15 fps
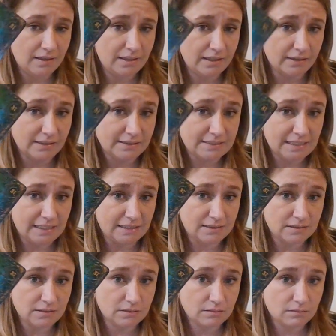ill
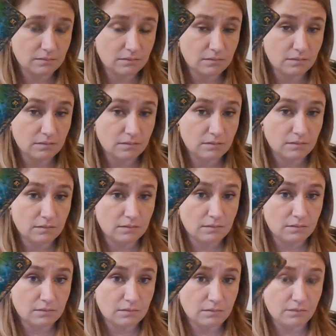intent.
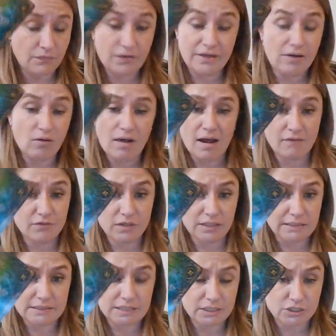They don't have good
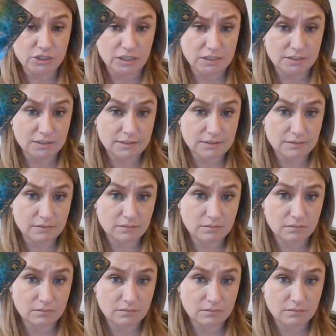intentions.